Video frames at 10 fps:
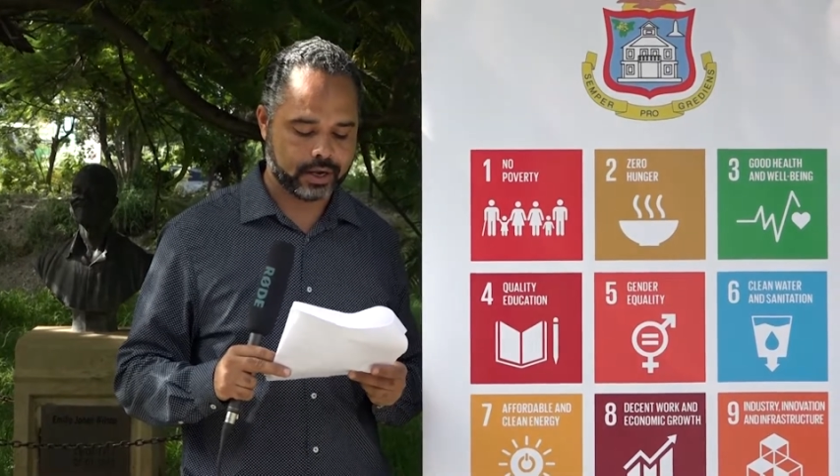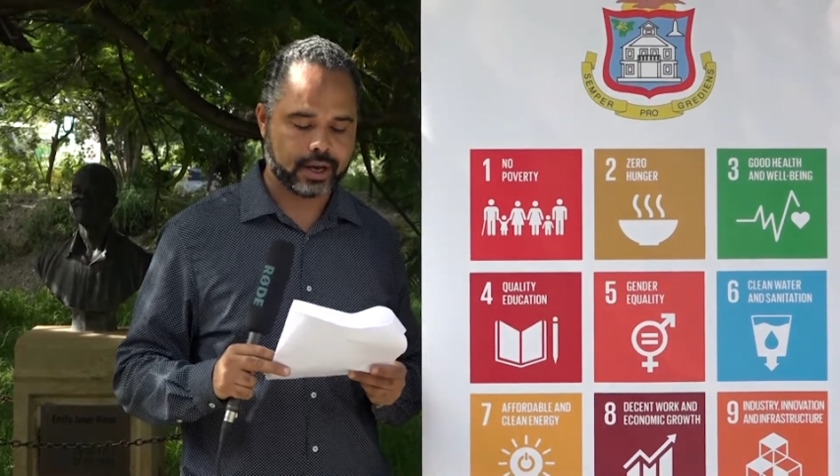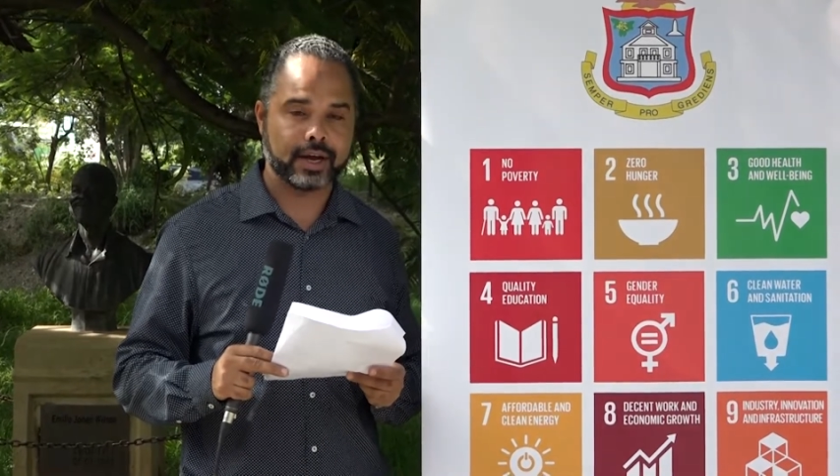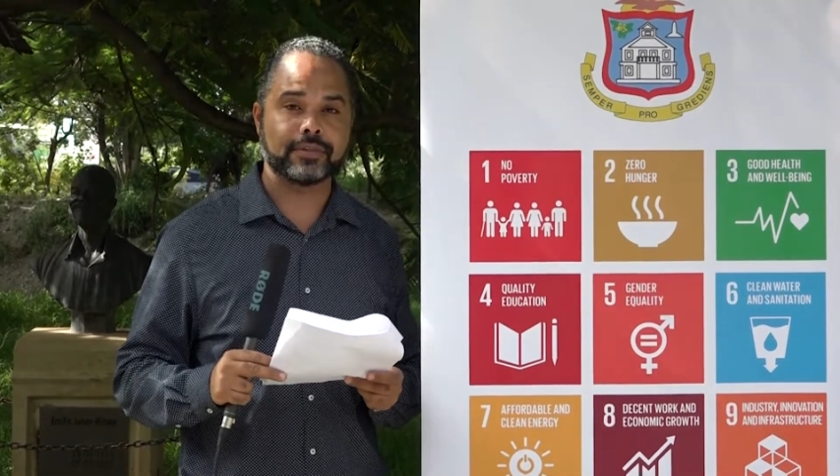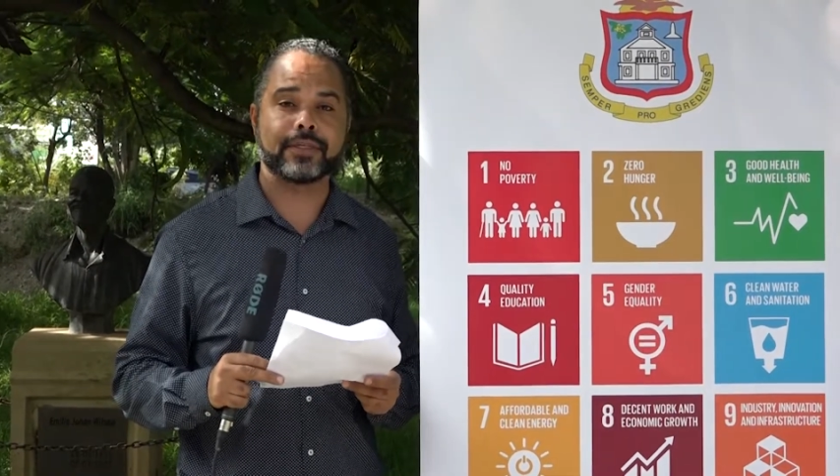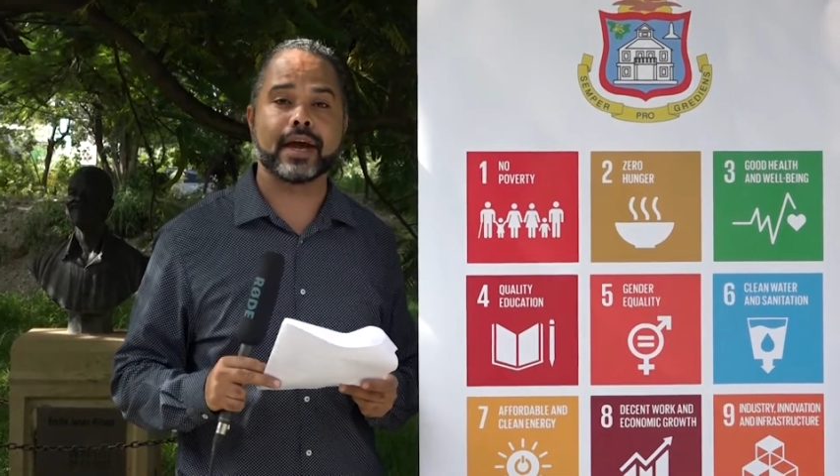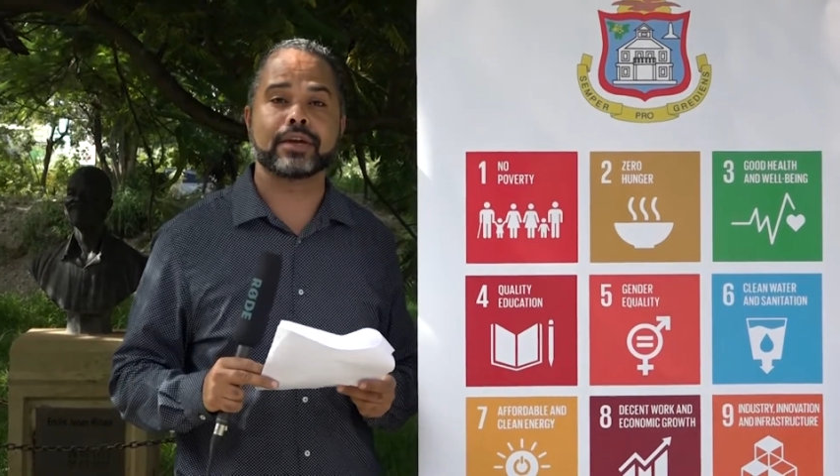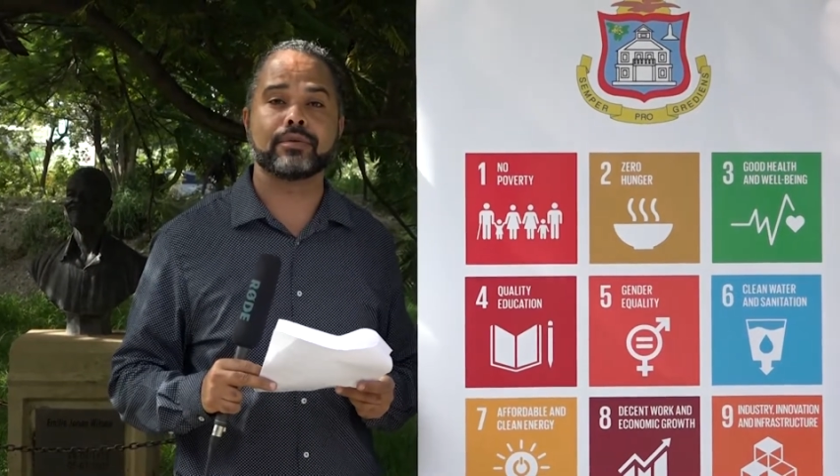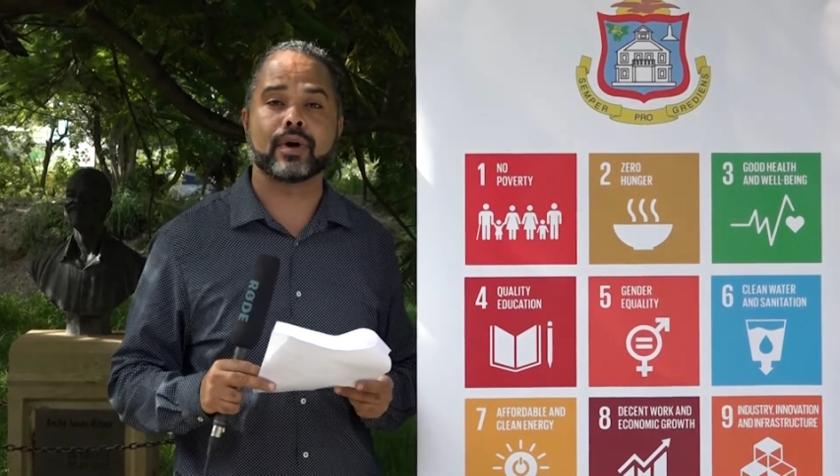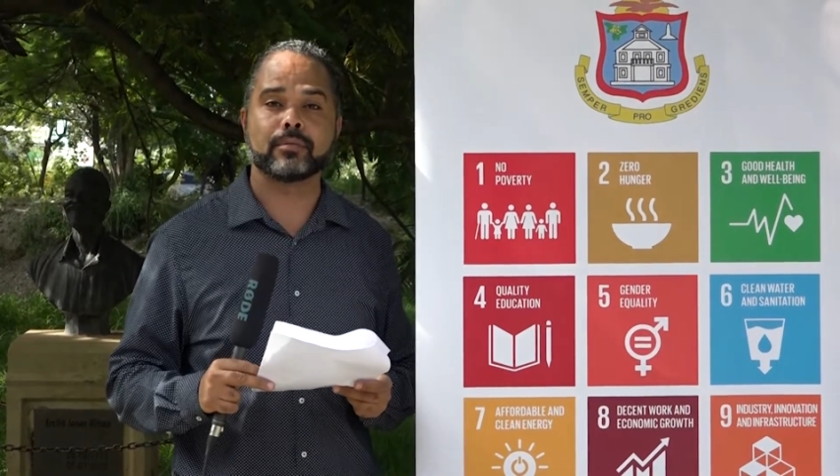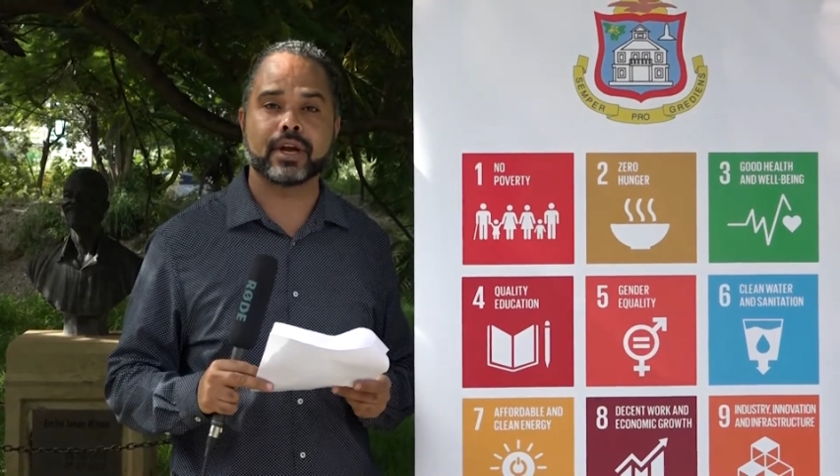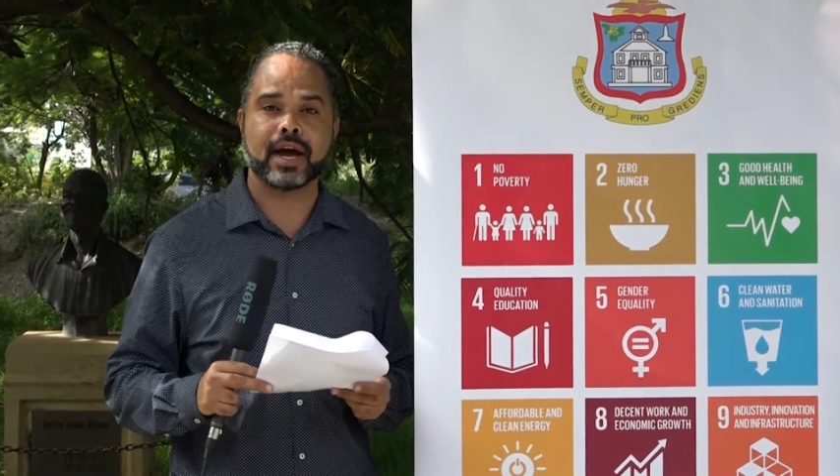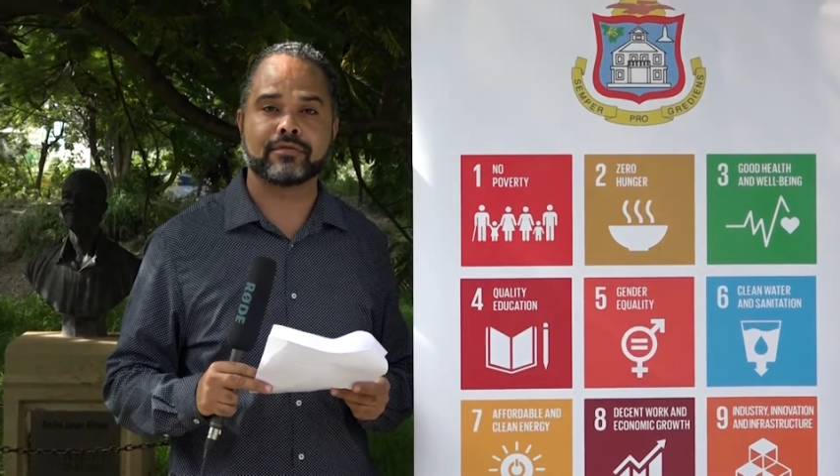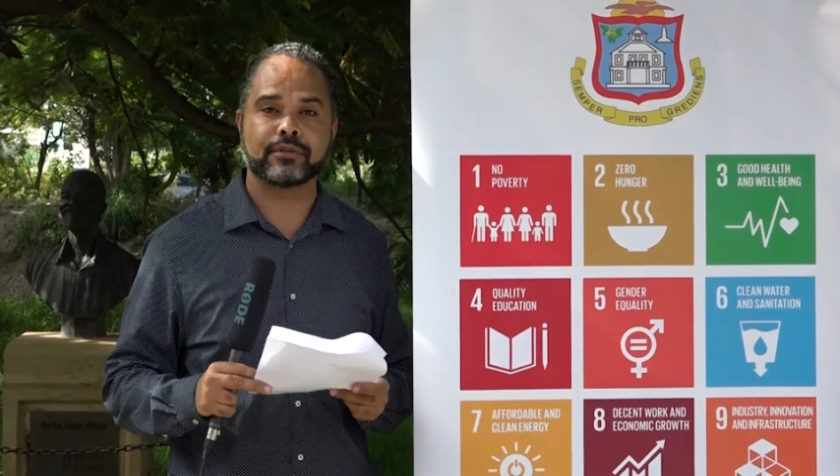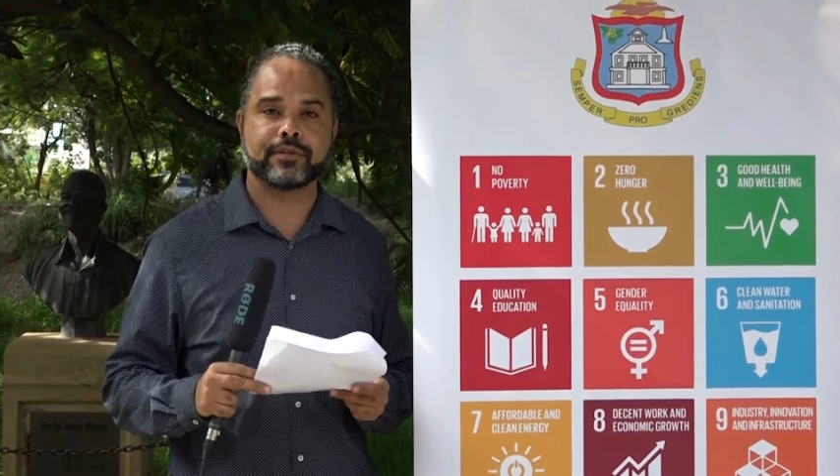I thank you on behalf of